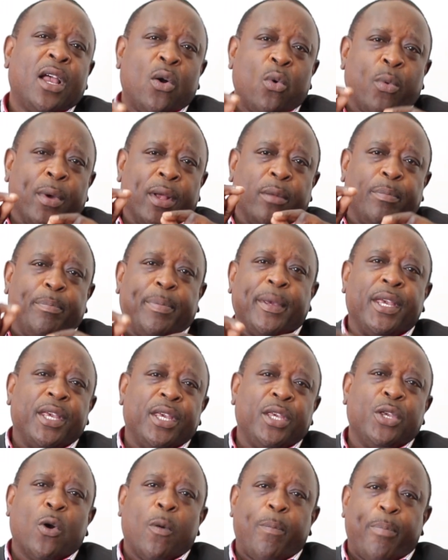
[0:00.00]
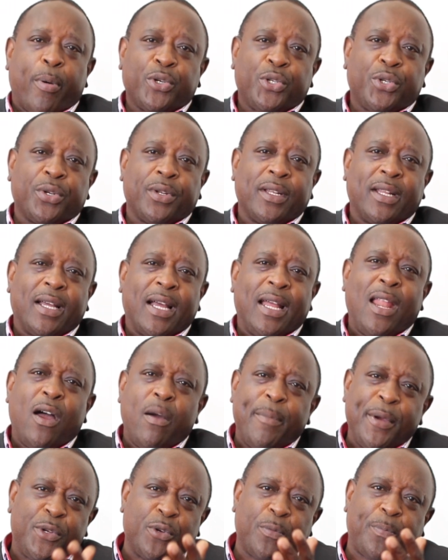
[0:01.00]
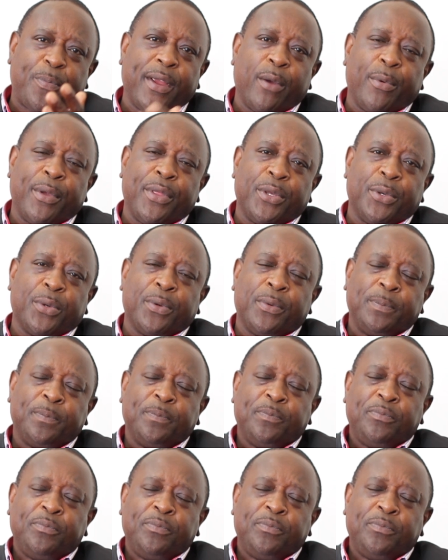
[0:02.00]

will be your portion. Allow me to pray with you.